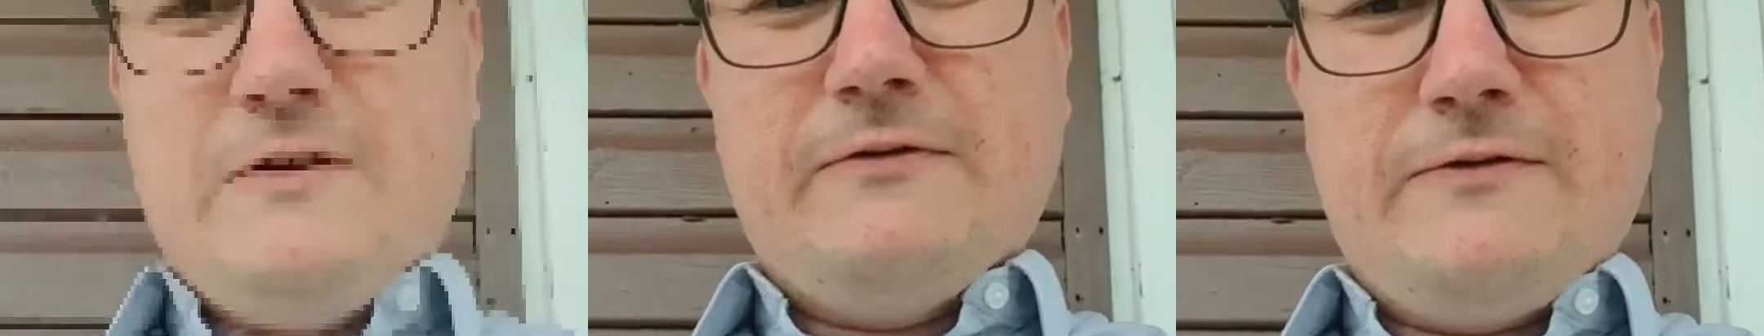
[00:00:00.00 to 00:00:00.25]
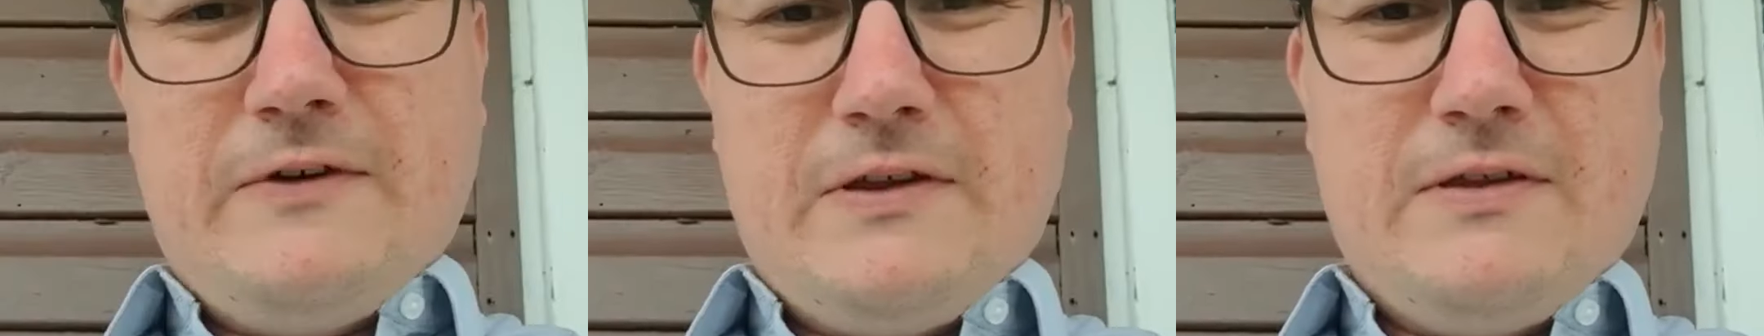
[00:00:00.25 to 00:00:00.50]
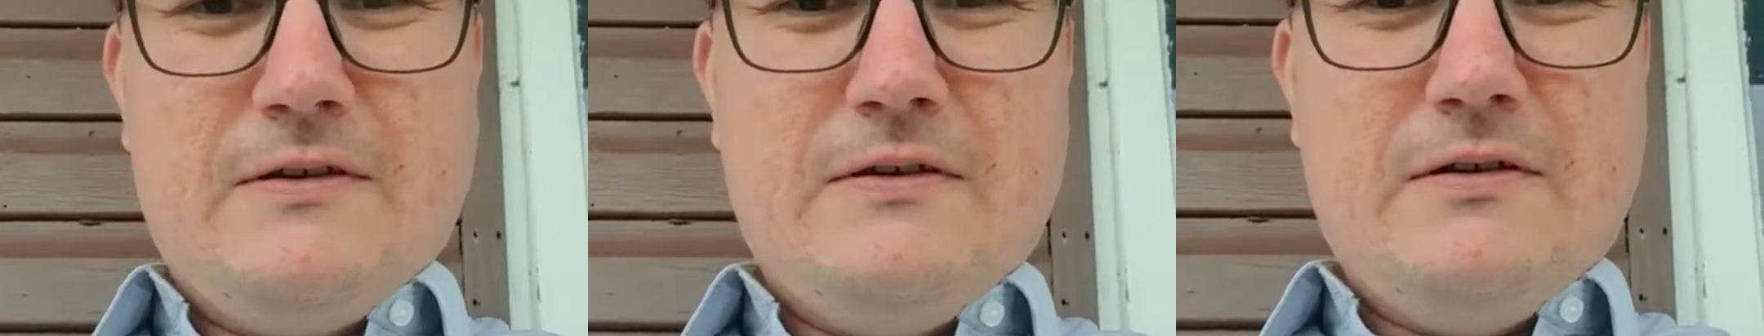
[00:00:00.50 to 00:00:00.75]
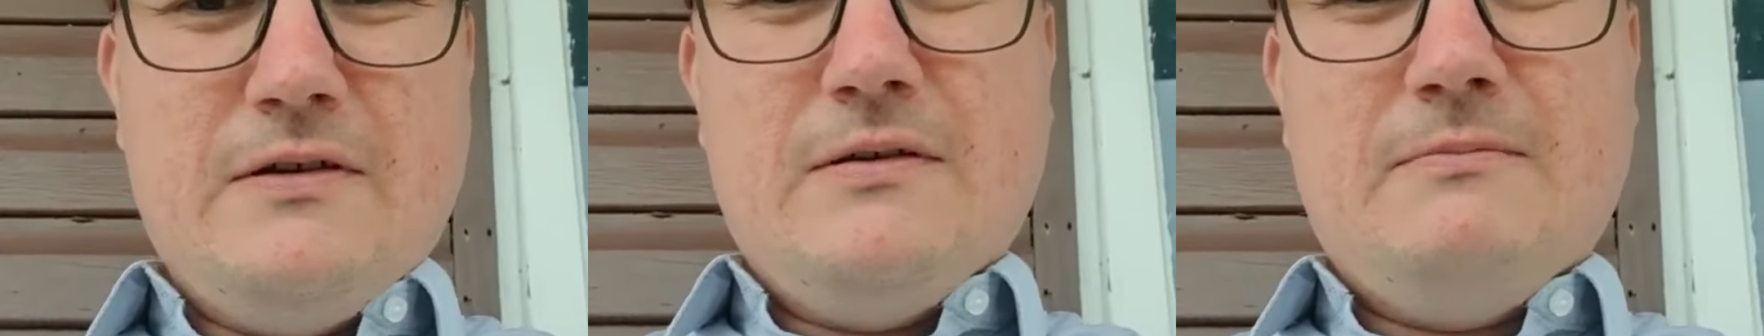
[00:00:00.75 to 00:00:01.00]
Another thing
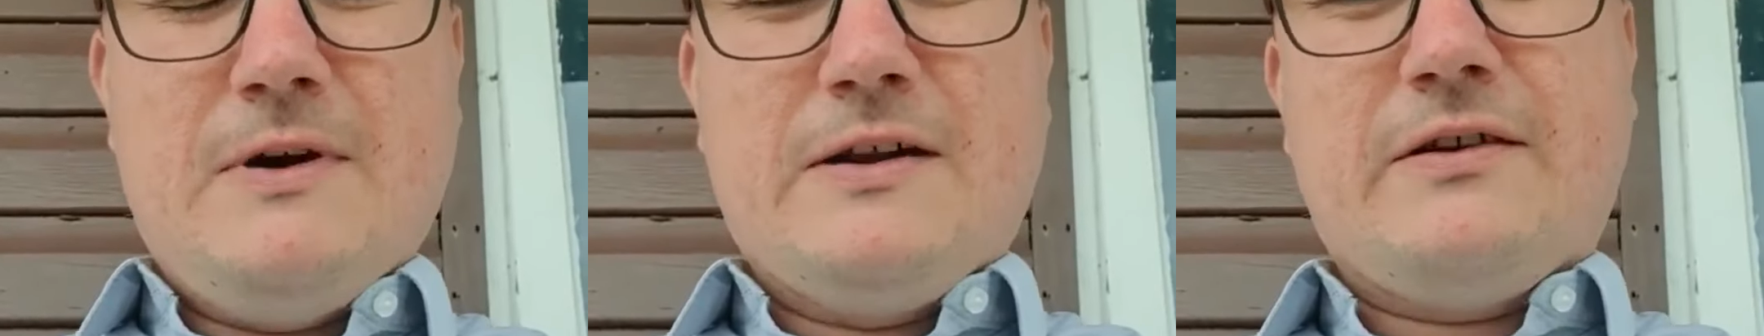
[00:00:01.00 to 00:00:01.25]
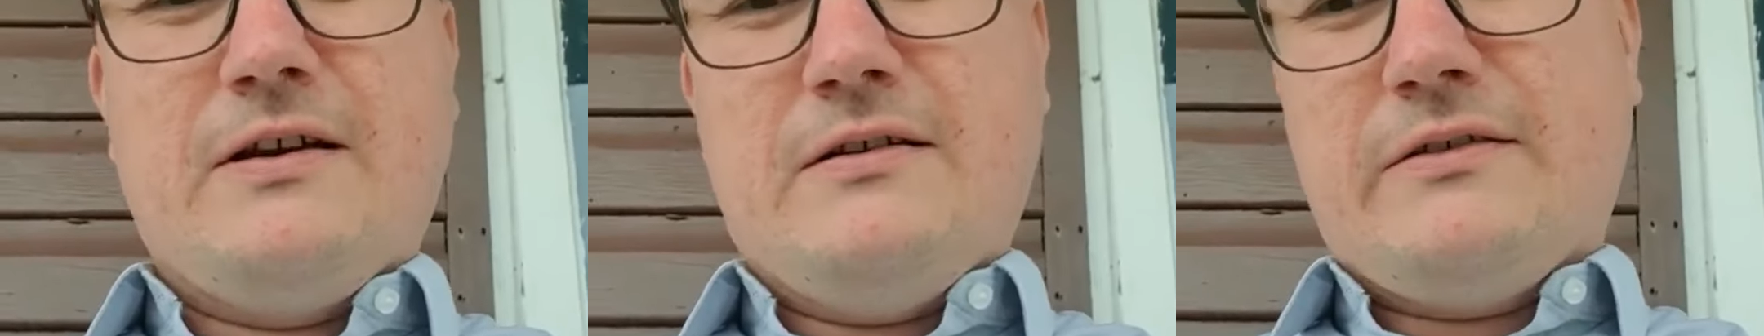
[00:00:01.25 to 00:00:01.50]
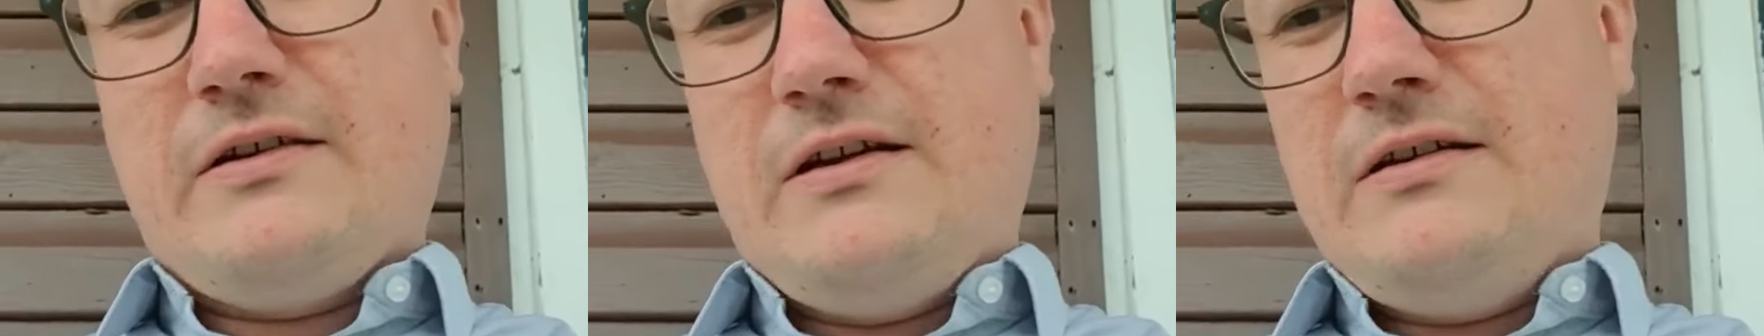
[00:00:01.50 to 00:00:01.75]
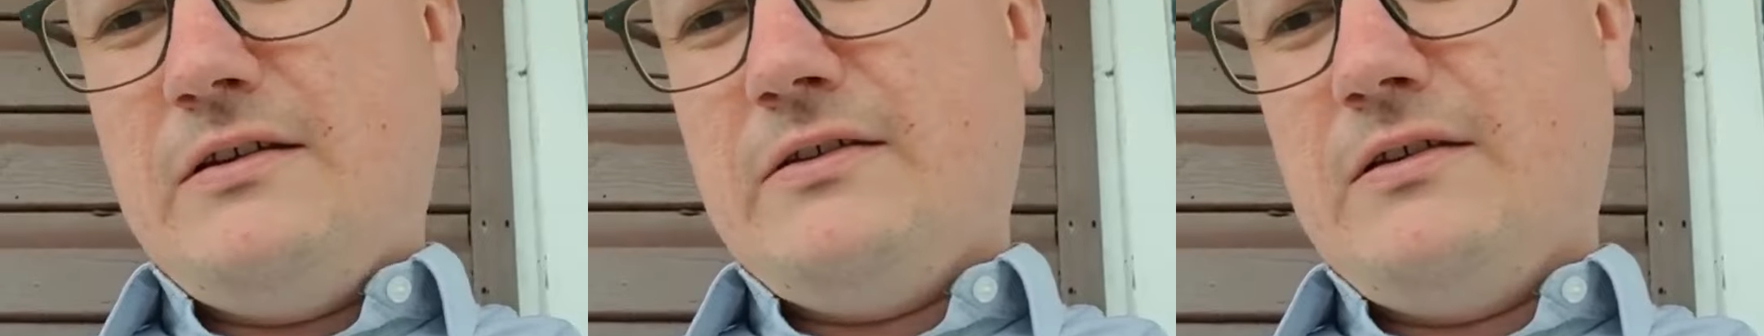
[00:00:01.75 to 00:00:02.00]
that Matt Taylor
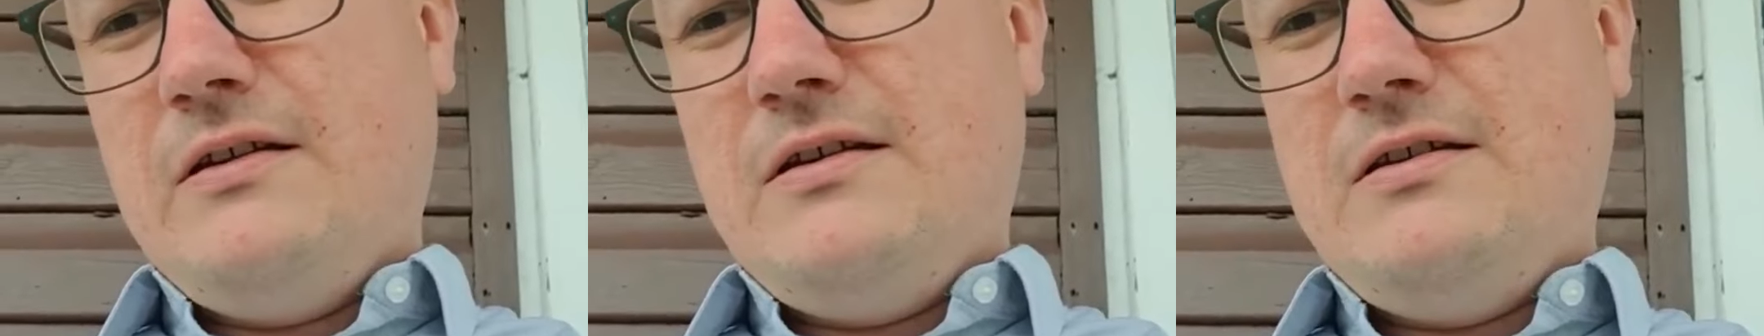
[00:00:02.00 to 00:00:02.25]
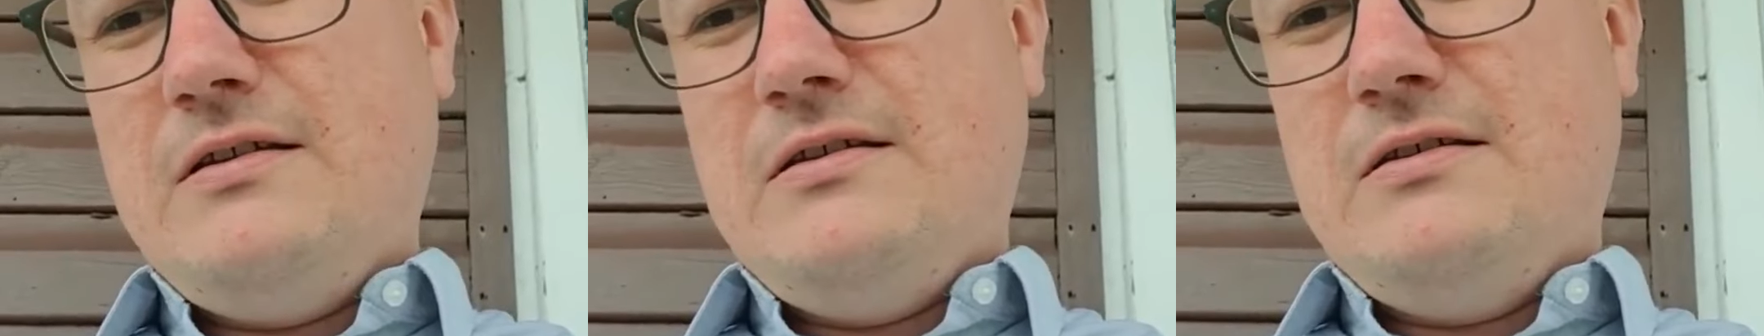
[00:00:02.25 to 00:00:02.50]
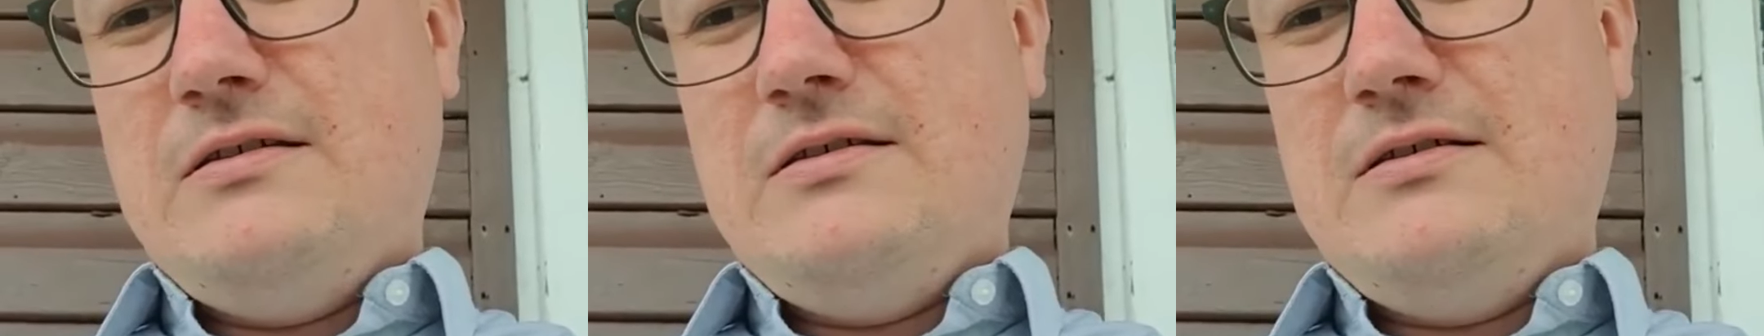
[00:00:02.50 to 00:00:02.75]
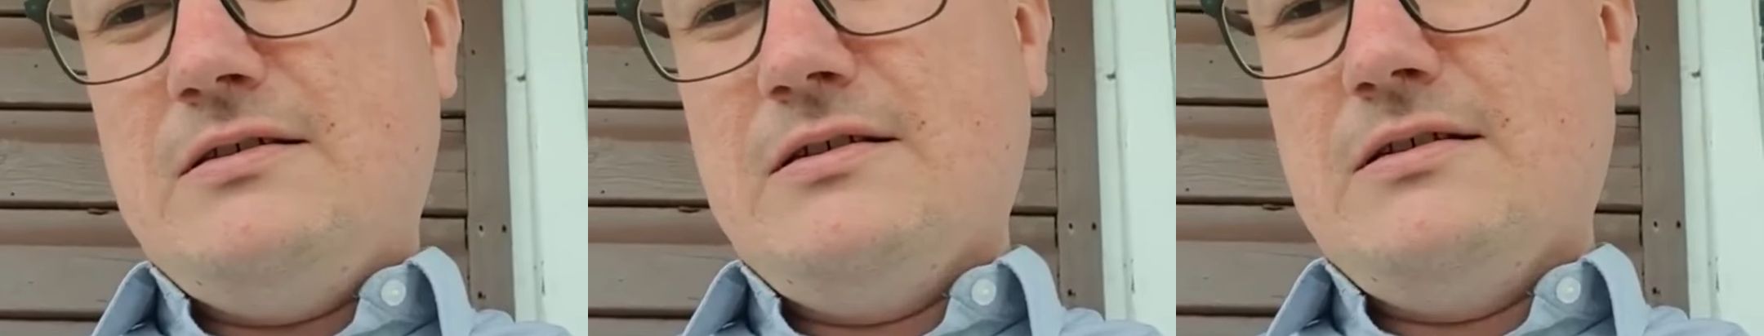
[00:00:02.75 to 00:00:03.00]
said is that
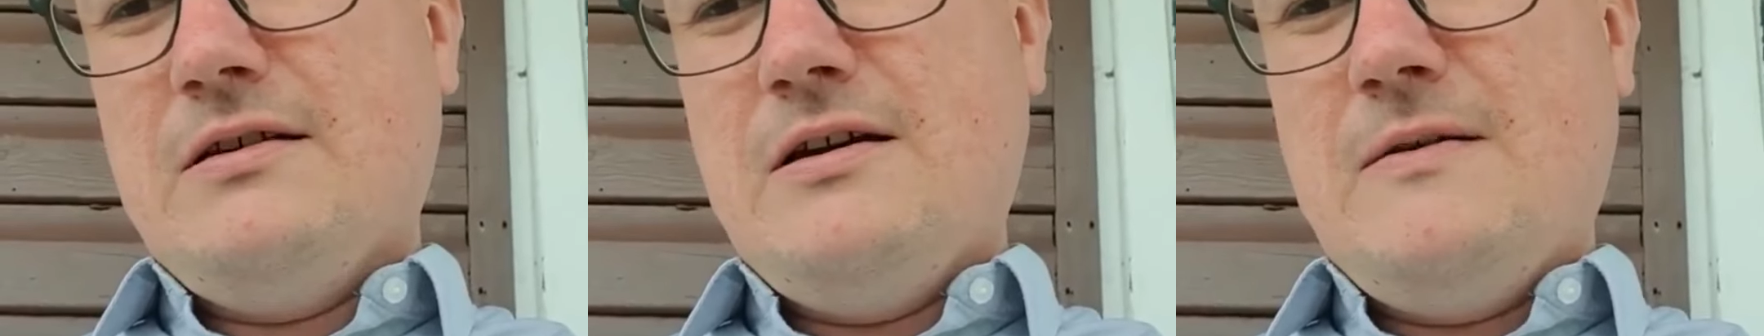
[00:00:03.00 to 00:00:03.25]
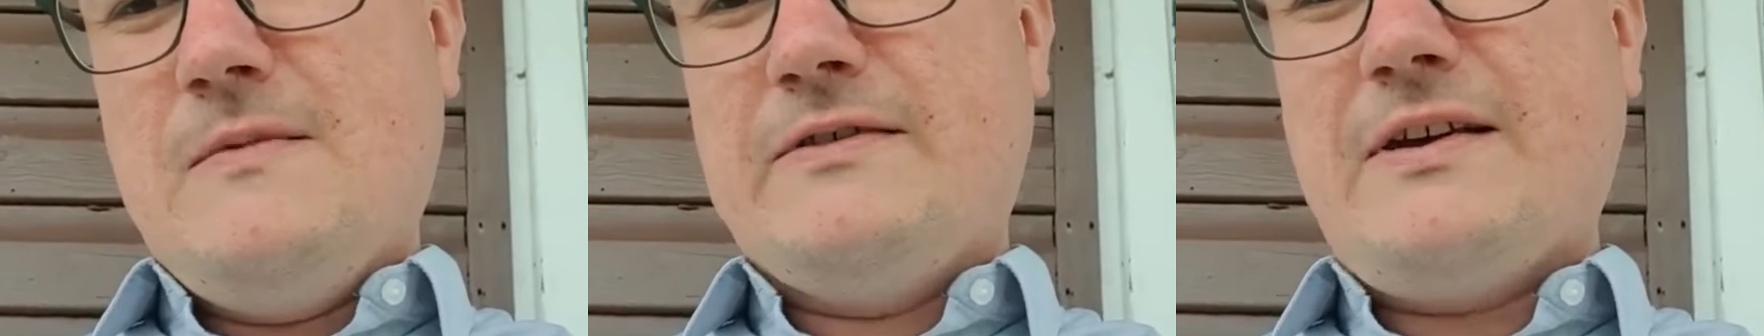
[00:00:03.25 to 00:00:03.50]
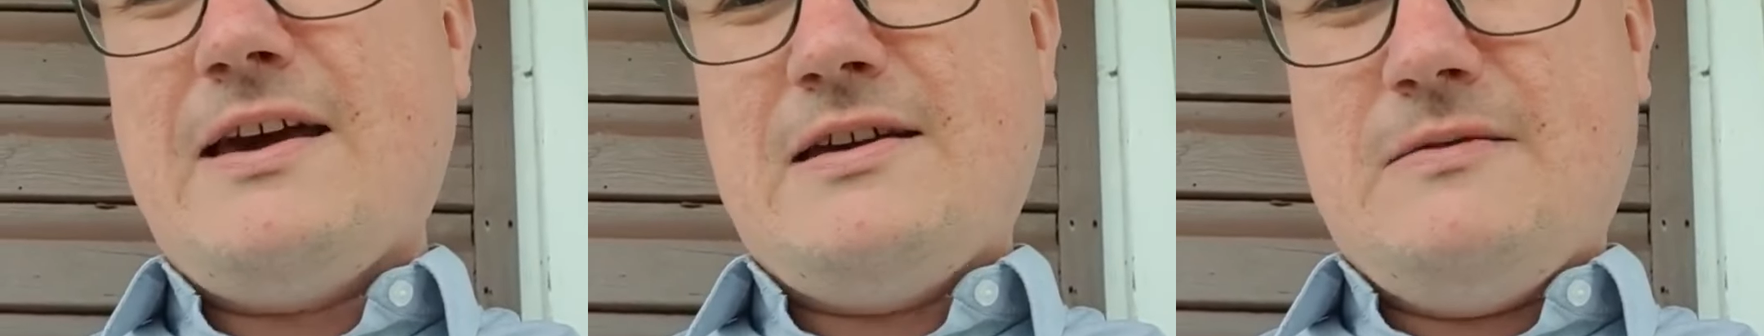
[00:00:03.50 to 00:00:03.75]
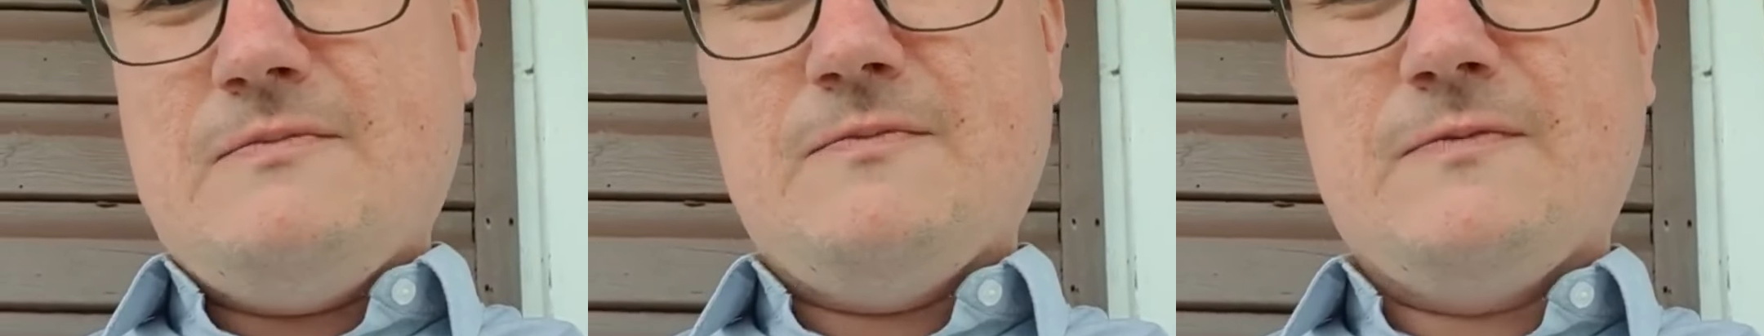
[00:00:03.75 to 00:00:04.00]
his
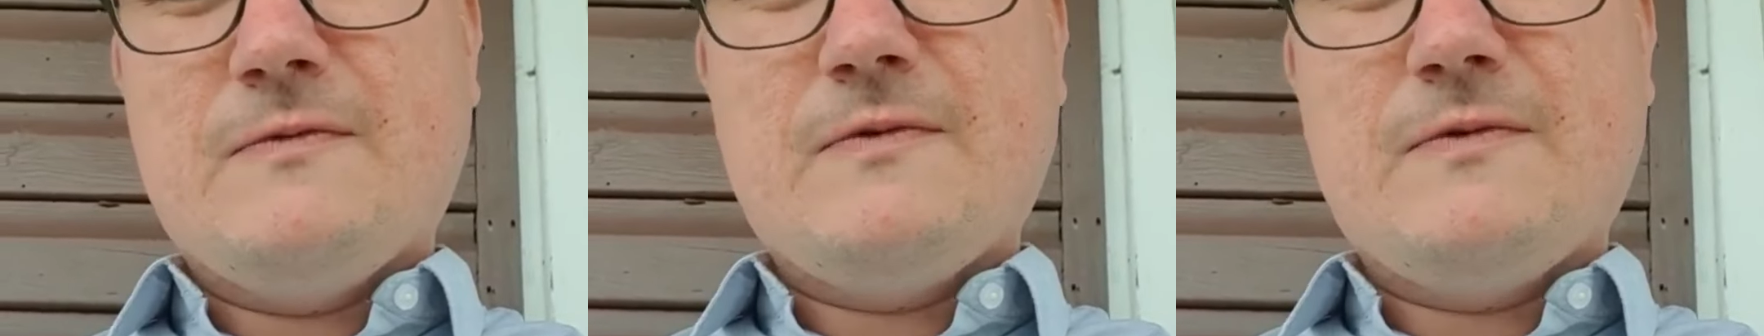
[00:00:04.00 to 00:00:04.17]
aim